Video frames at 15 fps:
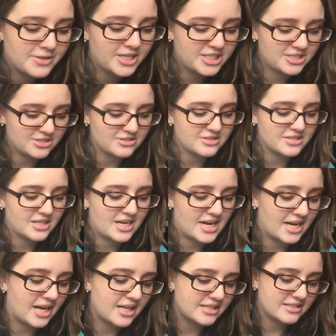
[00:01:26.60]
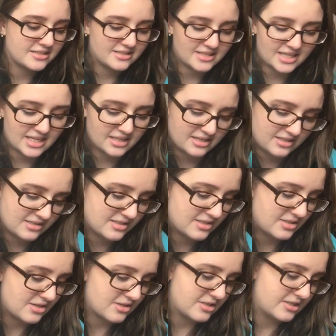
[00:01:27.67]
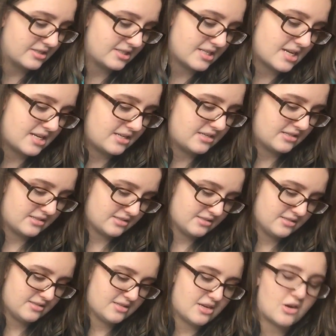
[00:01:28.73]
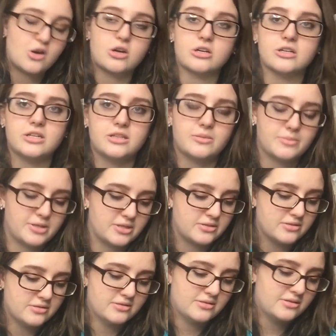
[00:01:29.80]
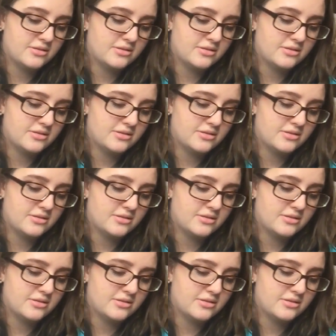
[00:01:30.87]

Rachell had added stars and a heart in the middle